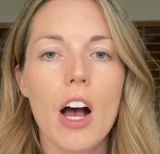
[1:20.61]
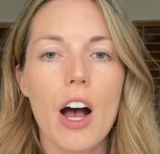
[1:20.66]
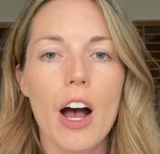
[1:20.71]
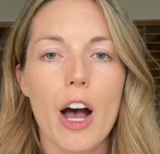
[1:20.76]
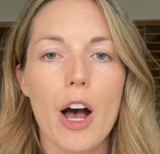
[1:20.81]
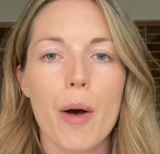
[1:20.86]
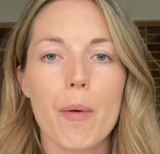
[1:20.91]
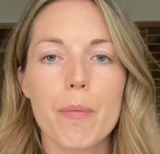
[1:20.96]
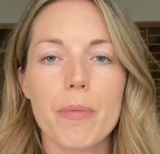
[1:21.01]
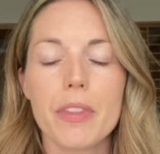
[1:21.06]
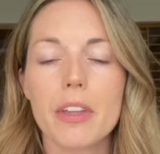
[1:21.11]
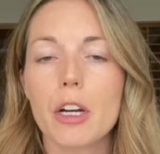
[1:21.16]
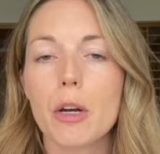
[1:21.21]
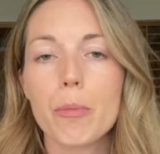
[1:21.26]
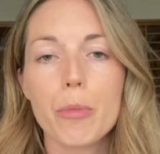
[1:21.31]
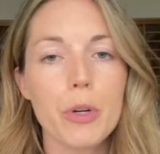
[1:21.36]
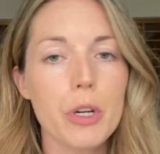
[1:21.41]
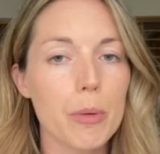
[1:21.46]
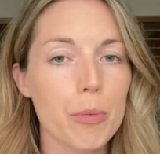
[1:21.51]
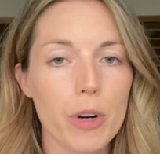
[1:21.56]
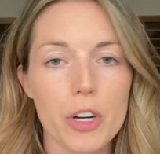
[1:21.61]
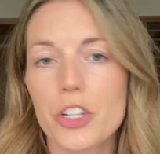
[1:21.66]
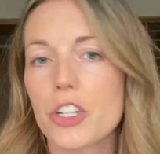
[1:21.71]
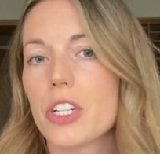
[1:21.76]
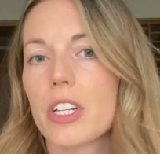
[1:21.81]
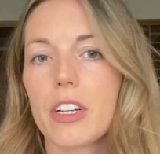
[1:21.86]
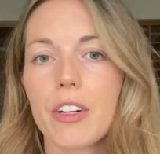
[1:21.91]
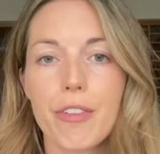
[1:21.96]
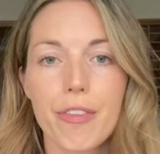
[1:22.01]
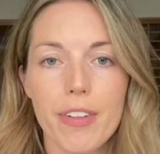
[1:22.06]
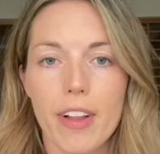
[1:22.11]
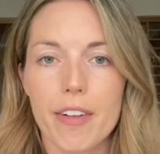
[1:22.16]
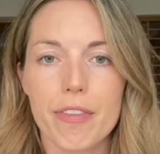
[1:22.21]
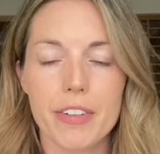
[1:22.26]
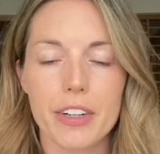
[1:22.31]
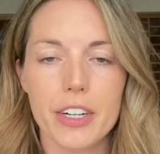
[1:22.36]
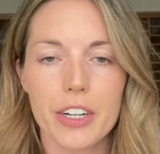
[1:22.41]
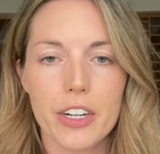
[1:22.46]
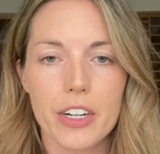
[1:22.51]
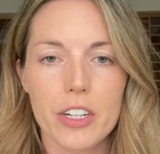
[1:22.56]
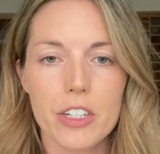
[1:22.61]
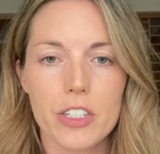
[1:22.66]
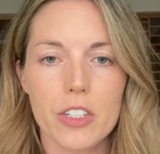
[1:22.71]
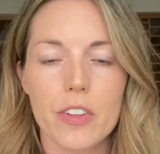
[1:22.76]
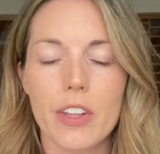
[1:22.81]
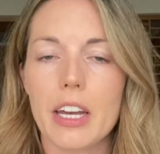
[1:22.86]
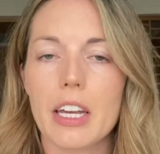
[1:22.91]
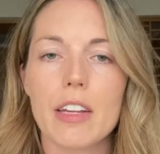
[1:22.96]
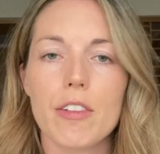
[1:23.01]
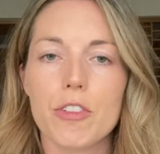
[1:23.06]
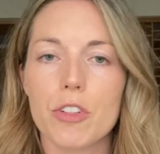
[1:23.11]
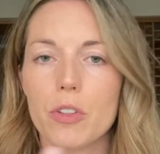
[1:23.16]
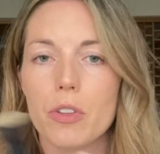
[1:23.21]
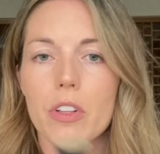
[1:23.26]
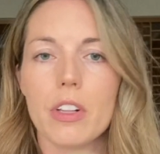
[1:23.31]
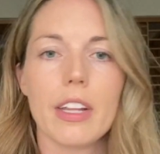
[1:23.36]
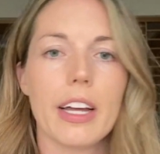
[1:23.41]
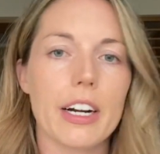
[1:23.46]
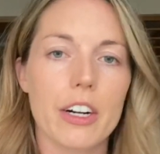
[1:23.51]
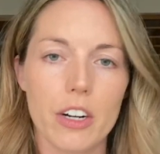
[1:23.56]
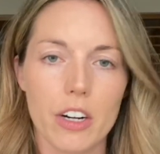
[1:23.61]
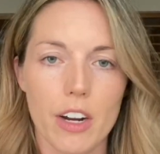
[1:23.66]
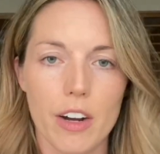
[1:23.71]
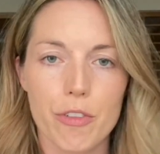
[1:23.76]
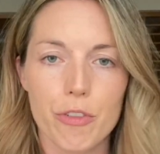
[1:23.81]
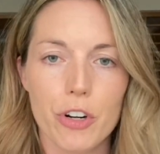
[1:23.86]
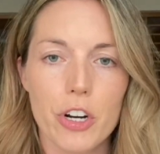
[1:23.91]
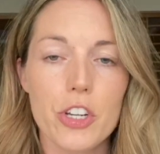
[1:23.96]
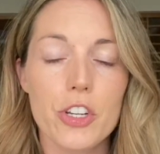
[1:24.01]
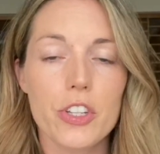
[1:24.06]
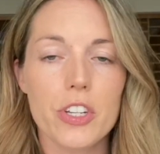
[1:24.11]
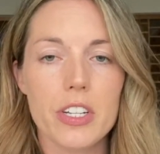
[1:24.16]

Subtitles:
The Kabuki brush is a little fluffier, so that gives you the lighter coverage.